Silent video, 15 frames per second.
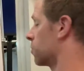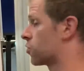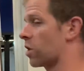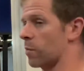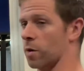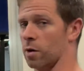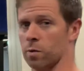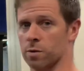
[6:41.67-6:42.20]

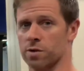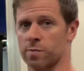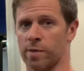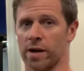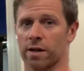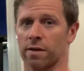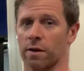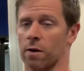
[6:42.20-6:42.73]
treadmill just
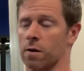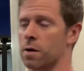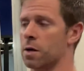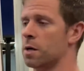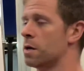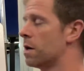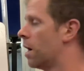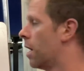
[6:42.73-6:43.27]
back there.
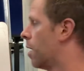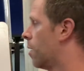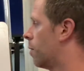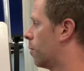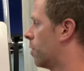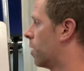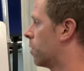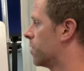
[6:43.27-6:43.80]

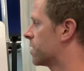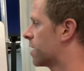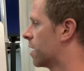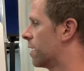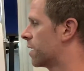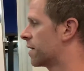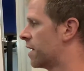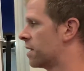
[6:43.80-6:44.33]
The reason I
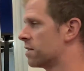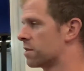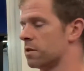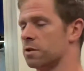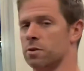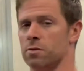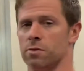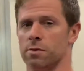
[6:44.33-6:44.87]
like that is because
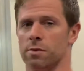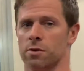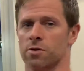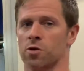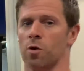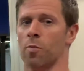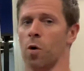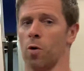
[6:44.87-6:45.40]
there's
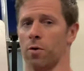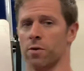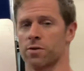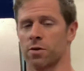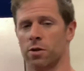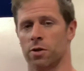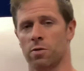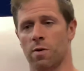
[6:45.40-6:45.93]
no motor, so
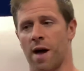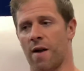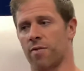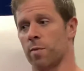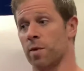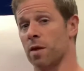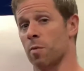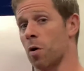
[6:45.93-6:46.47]
you have to
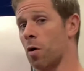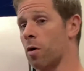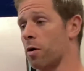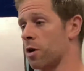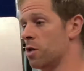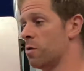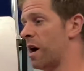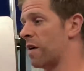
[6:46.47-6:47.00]
be the motor.
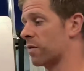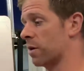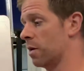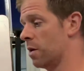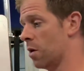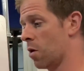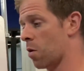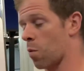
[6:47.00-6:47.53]
You have to
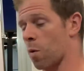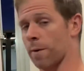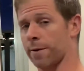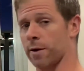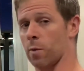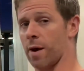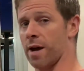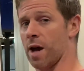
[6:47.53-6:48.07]
work
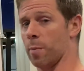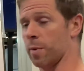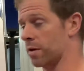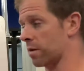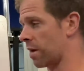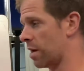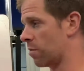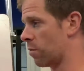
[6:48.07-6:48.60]
your way up
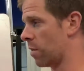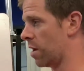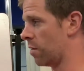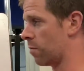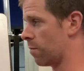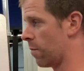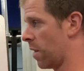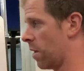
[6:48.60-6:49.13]
and
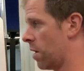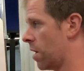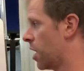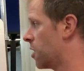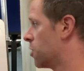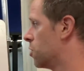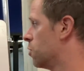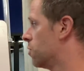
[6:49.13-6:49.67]

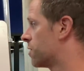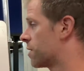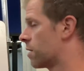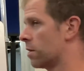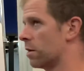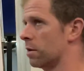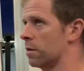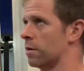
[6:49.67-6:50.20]
use
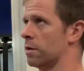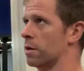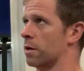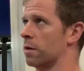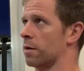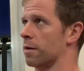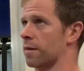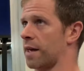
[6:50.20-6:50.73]
the
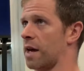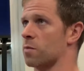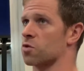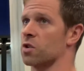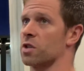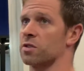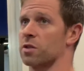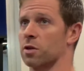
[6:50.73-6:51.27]

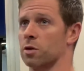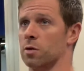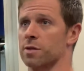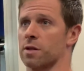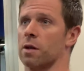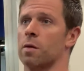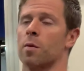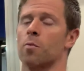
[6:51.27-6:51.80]
hamstrings and glutes a
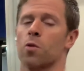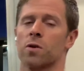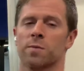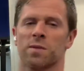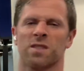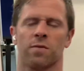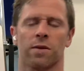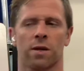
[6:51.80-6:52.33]
little bit more
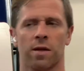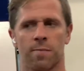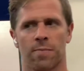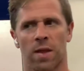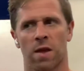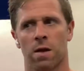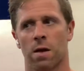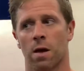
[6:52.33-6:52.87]
specifically.
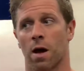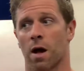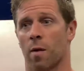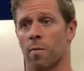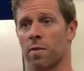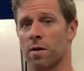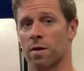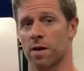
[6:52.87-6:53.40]

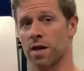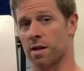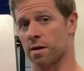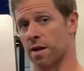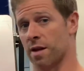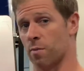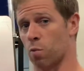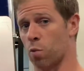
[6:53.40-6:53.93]

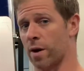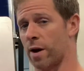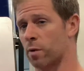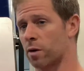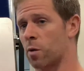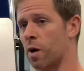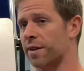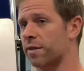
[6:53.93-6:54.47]
And what I would
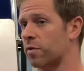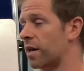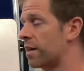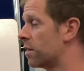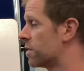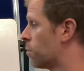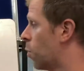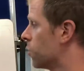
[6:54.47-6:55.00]
quantify that
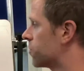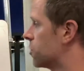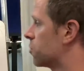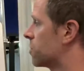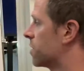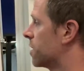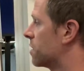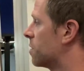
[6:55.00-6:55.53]
is most
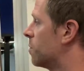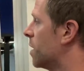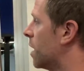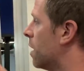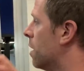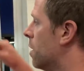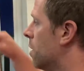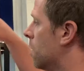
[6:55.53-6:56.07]
interesting to me
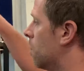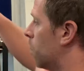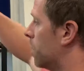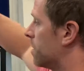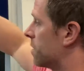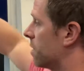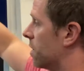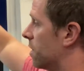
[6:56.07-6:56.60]
was